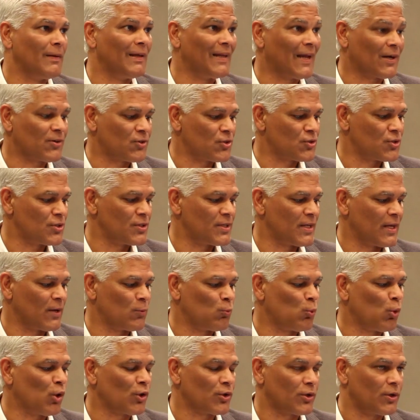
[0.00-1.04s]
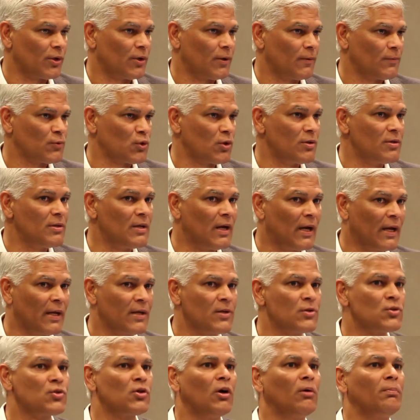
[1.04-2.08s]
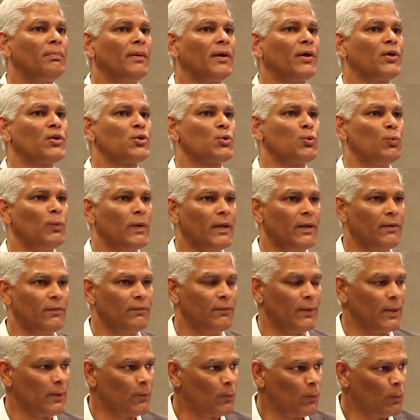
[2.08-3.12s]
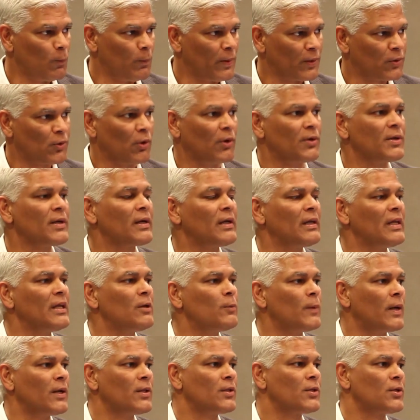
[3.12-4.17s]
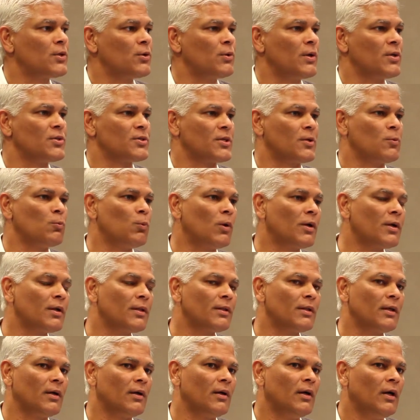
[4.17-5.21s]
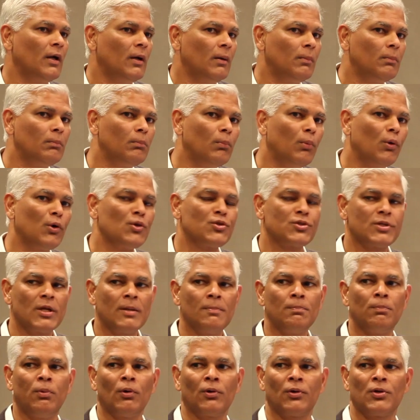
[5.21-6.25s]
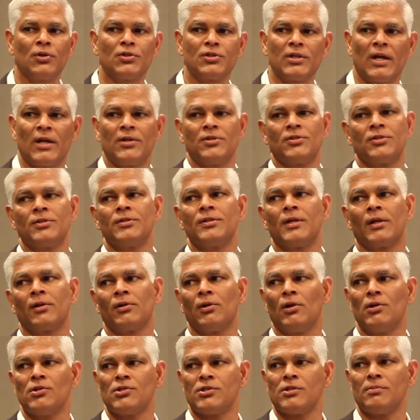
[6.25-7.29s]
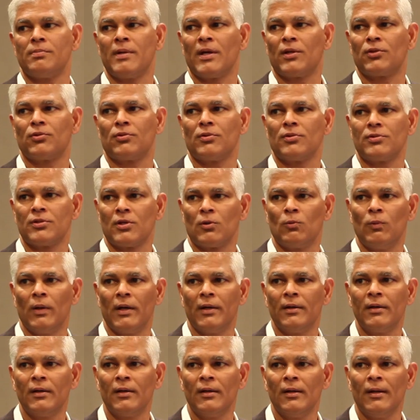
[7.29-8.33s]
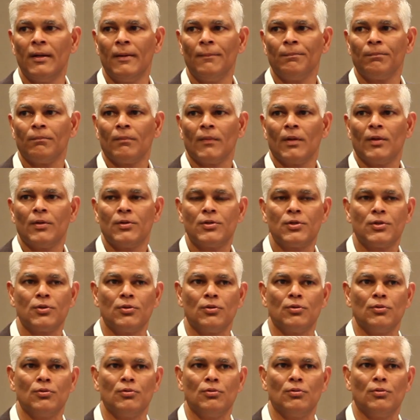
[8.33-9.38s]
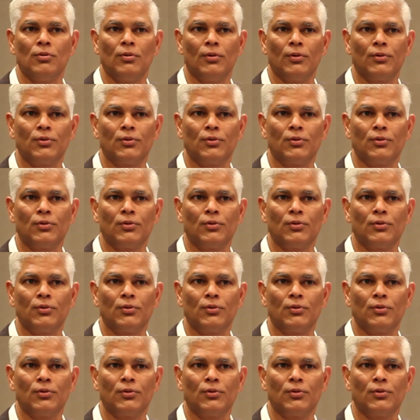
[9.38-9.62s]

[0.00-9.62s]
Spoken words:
electricity and water. So 9 topics we methodically went through and said, what are the most important science and technology breakthroughs required to